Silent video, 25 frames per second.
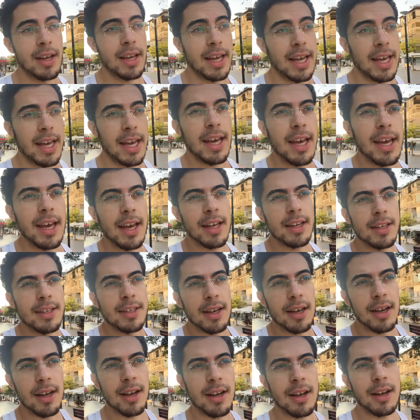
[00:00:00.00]
and
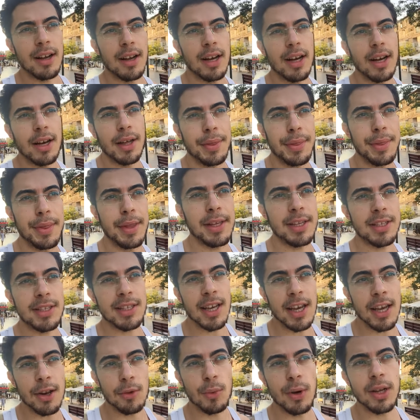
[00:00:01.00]
uh, the
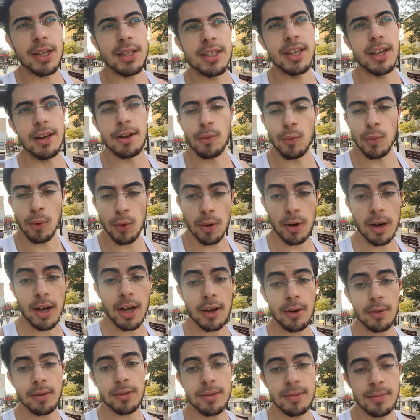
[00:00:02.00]
second one didn't work
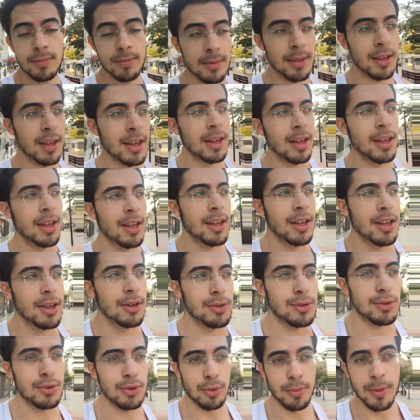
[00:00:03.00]
out
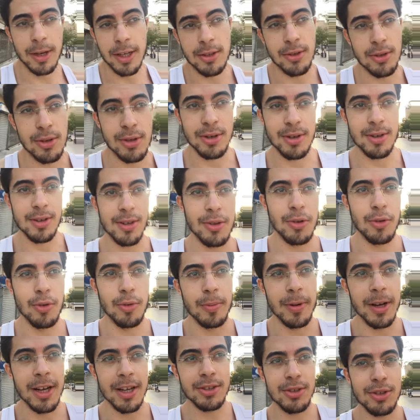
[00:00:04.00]
it's too much, too
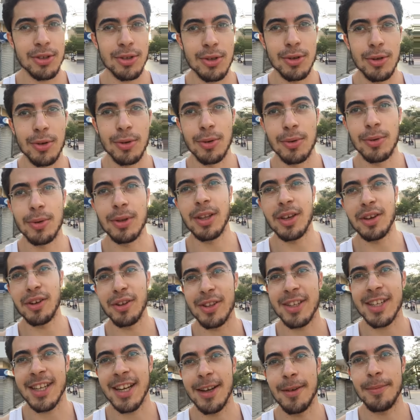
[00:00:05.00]
much, too
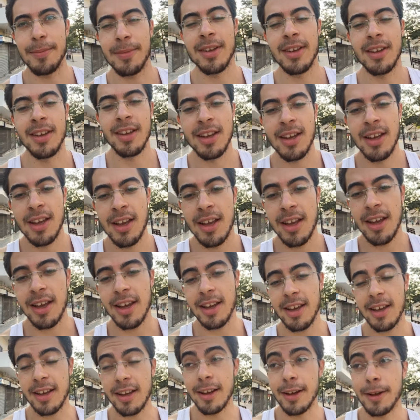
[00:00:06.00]
little time.
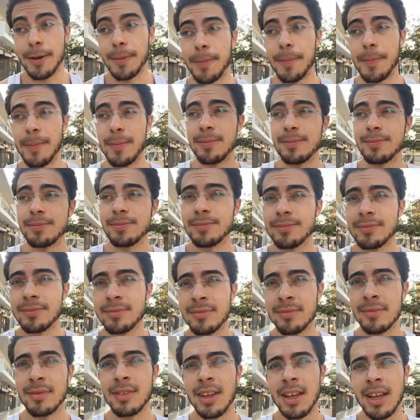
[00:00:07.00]
Um,
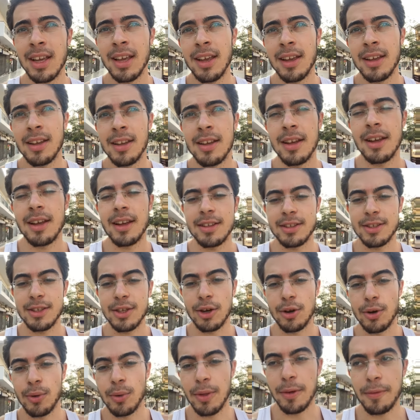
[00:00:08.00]
and
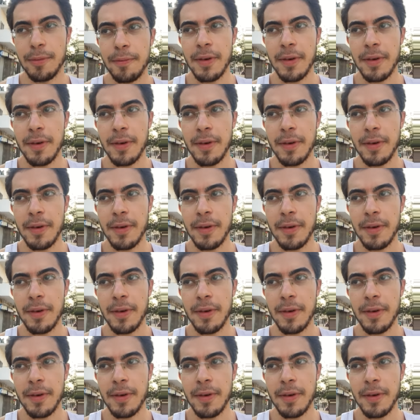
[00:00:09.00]
so the